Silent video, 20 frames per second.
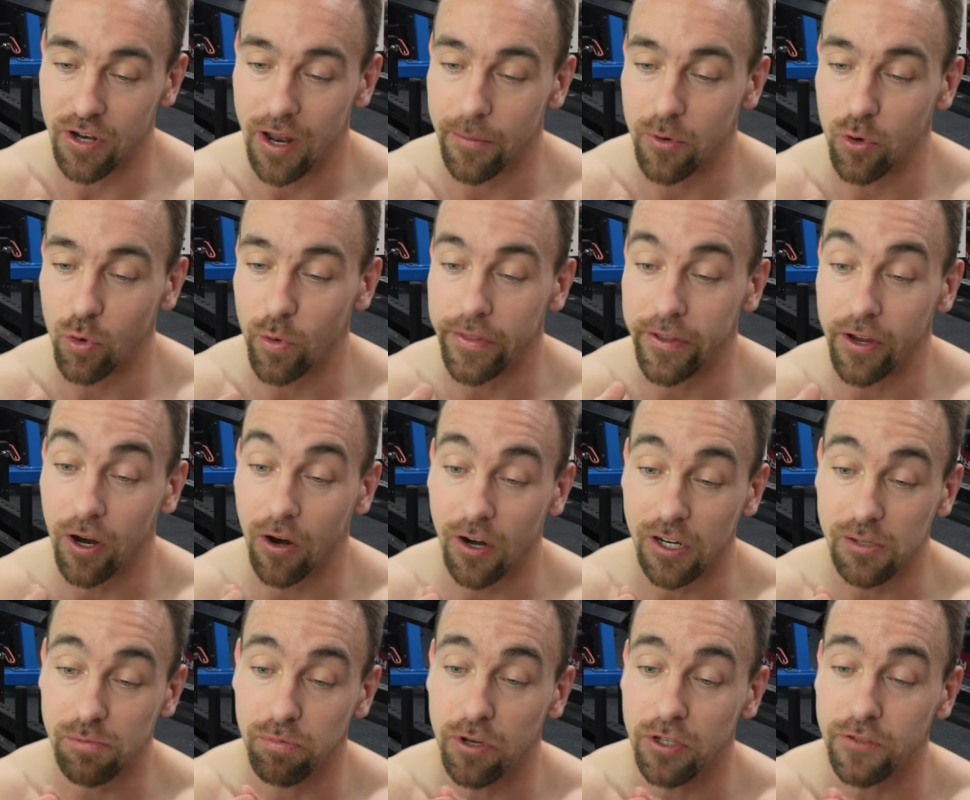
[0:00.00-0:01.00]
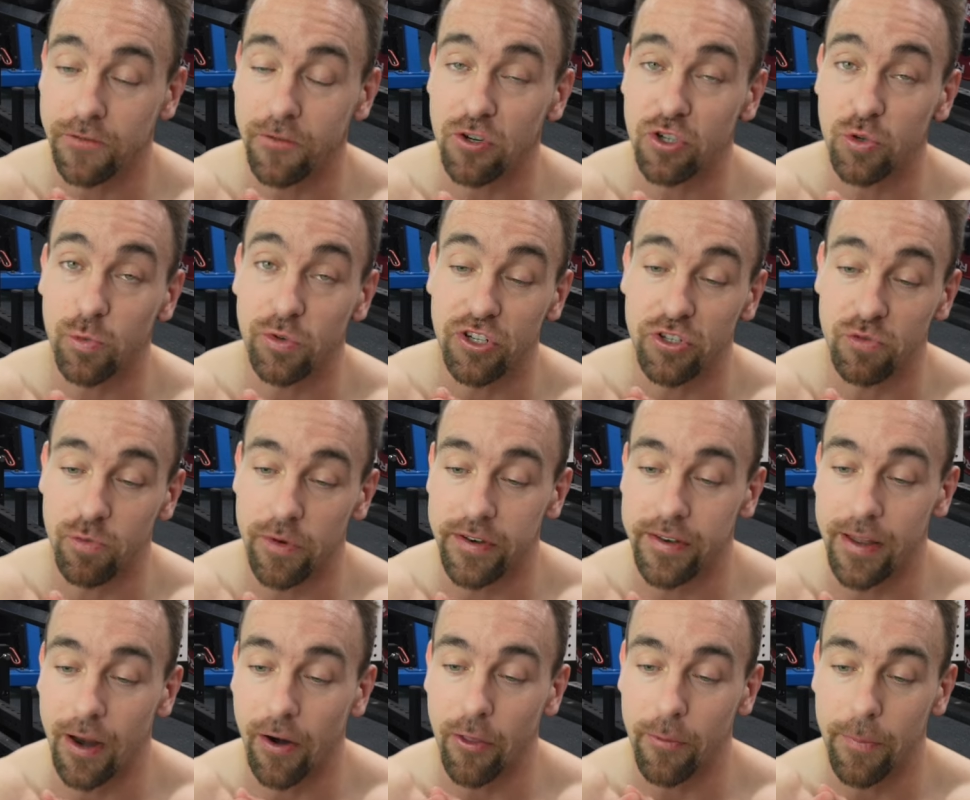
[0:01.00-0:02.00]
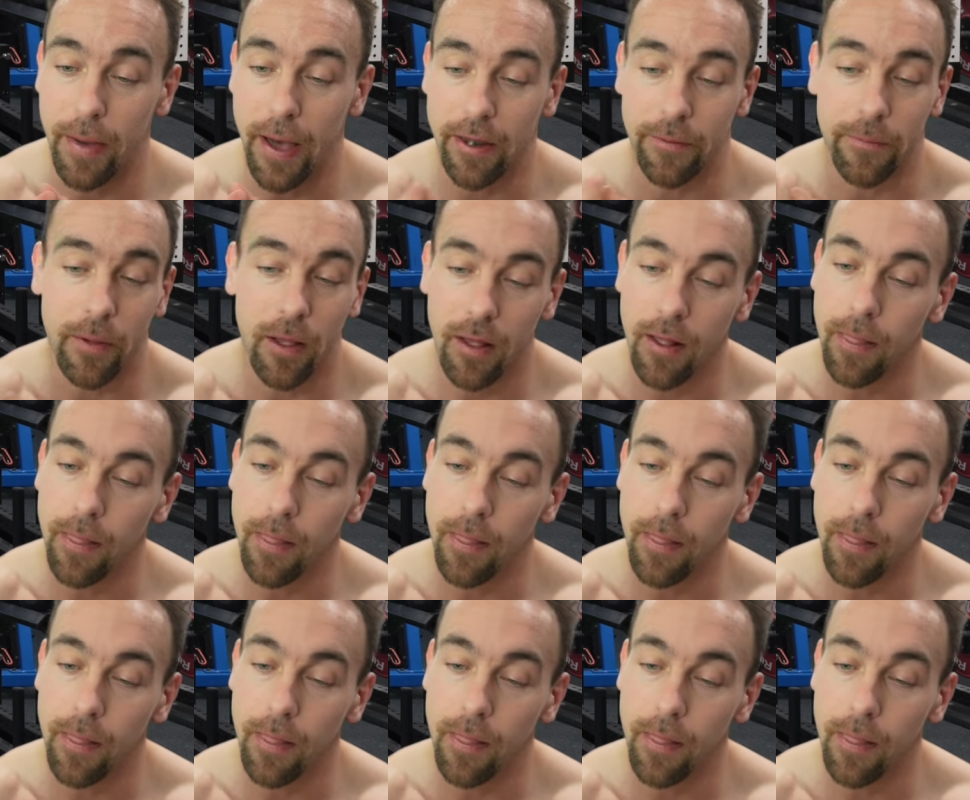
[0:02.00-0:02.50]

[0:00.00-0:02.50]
I'm doing the RX Plus version, which is written down to the bottom.